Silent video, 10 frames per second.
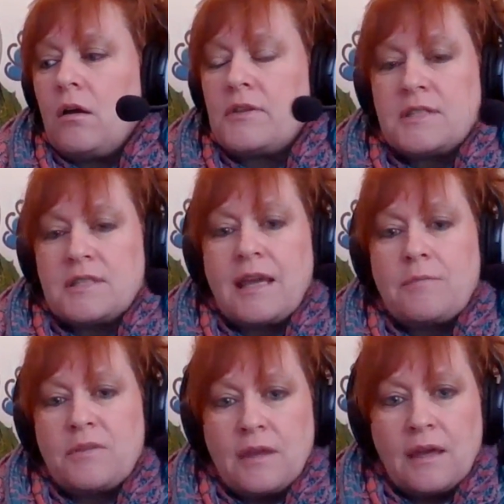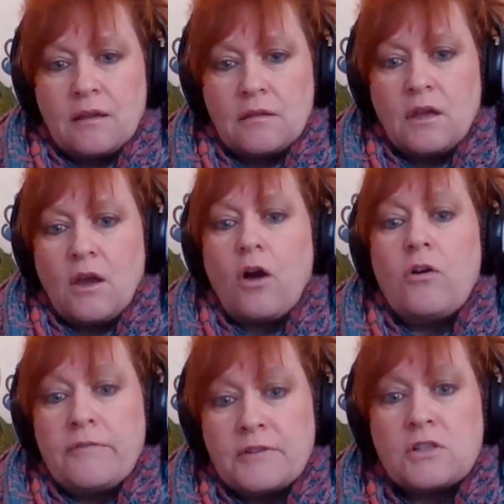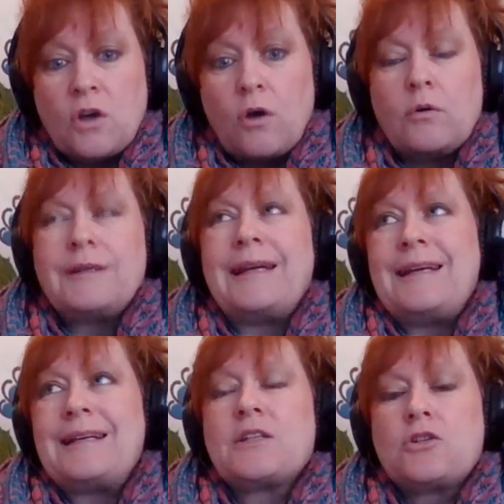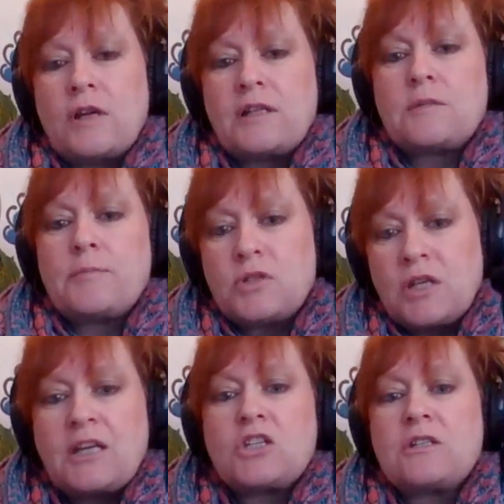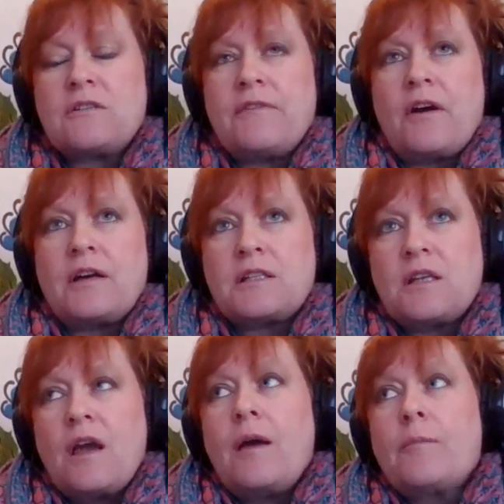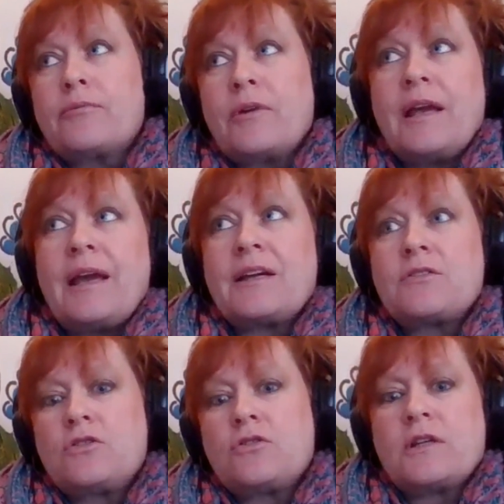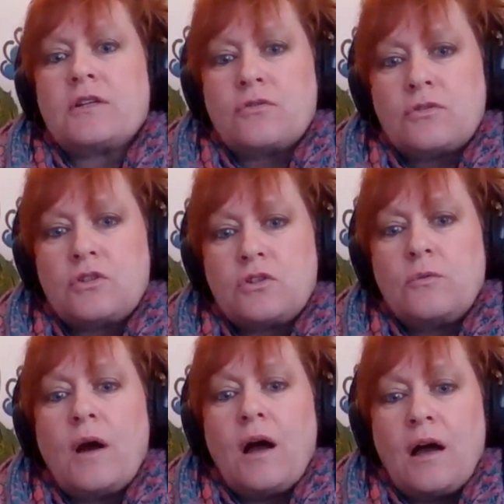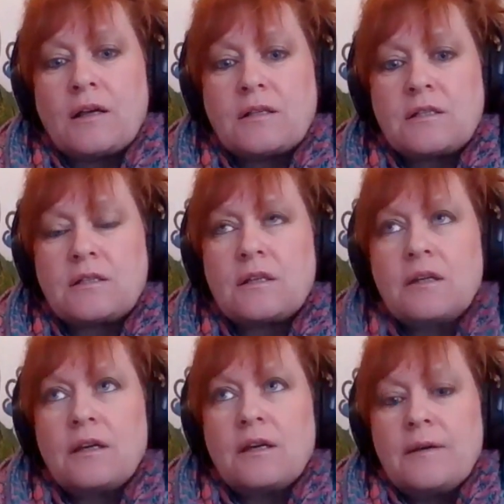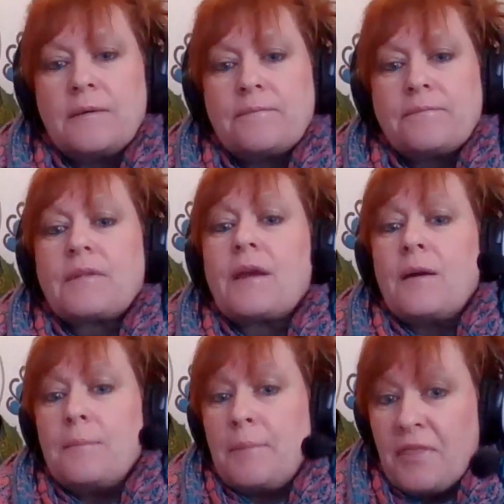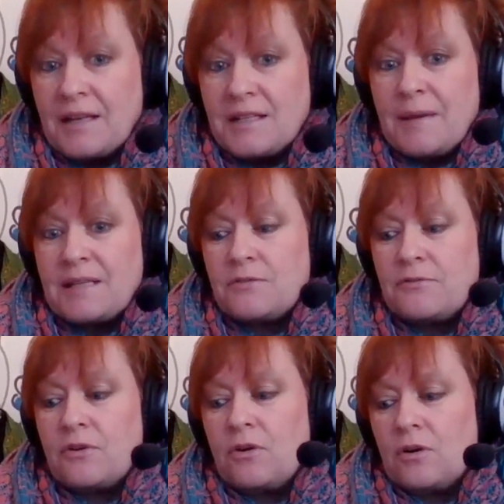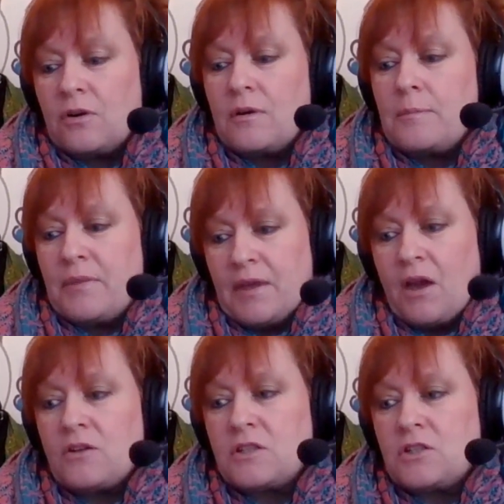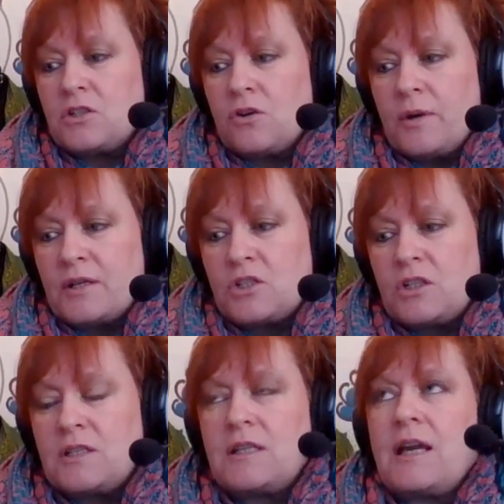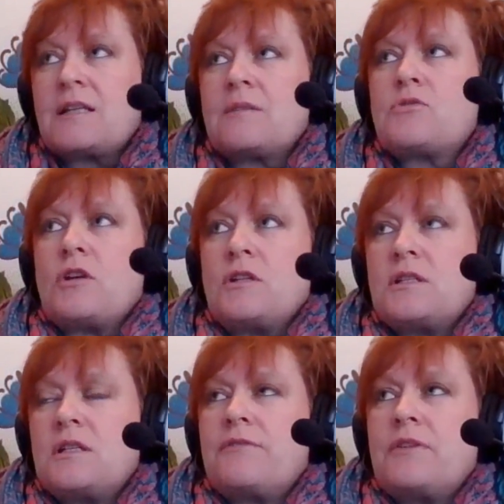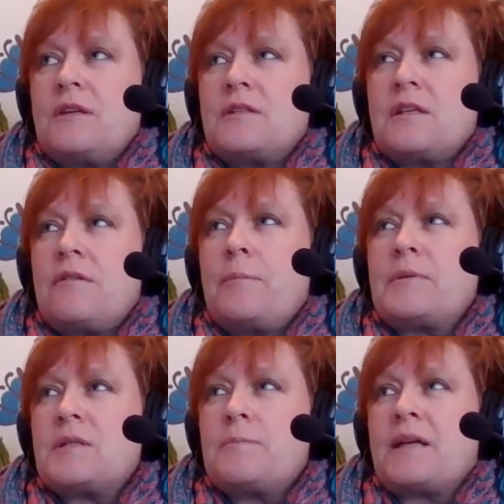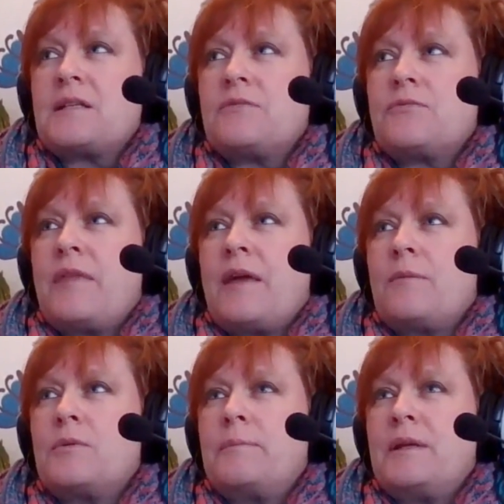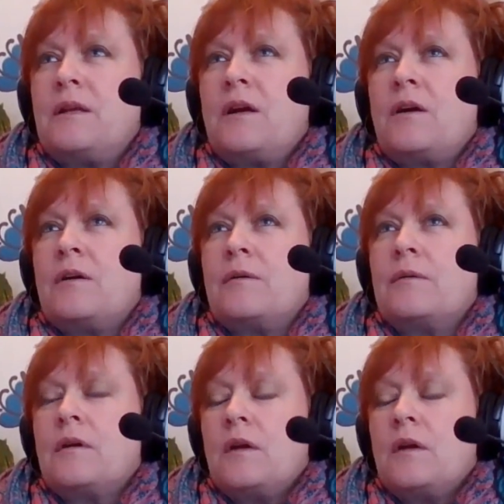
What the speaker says: the same thing. The Oversoul is a transportation device bringing extraterrestrials to us, but that's metaphor. But the answer to your question is yes. I'm trying to see if is there a perspective where that would be no.